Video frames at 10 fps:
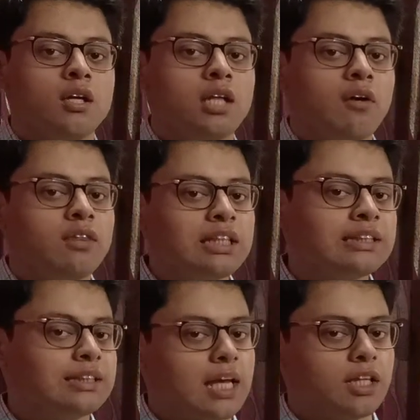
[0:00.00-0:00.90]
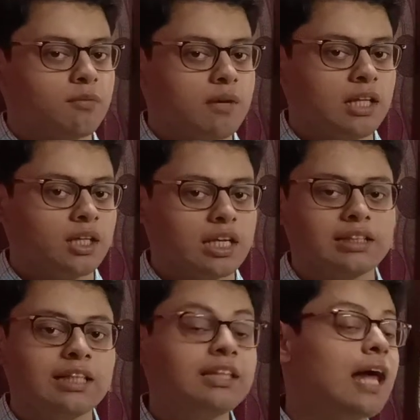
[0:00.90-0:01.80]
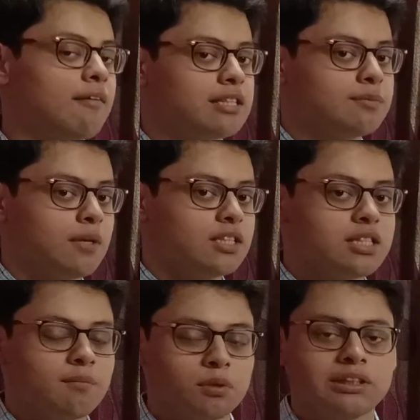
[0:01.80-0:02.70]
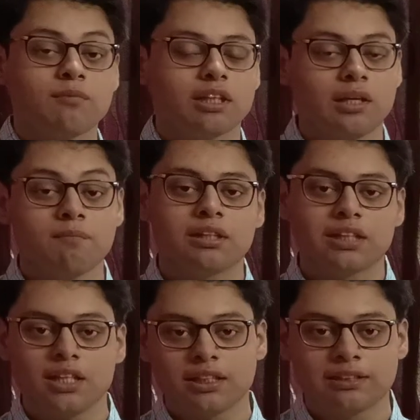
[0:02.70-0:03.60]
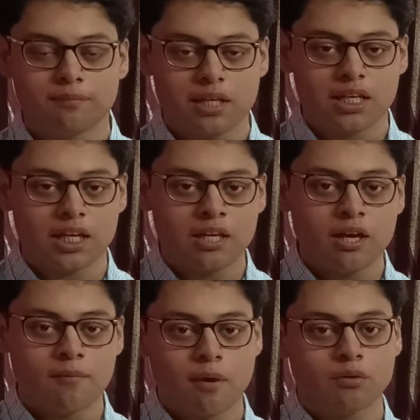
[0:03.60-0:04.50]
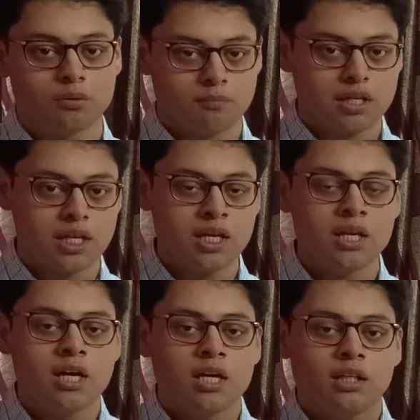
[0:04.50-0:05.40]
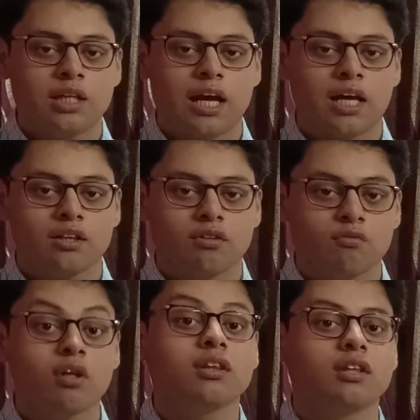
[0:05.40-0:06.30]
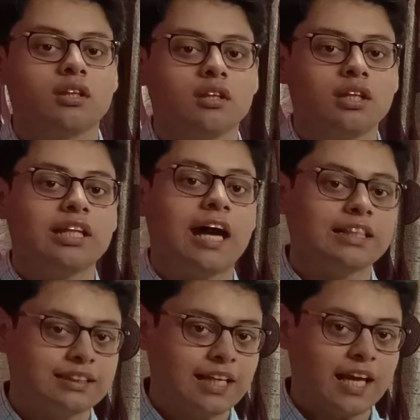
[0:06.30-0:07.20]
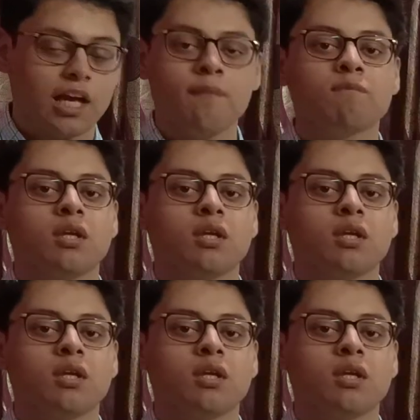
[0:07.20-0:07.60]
Now this statement is in direct speech. Suppose some other person is speaking about me, that what did I say?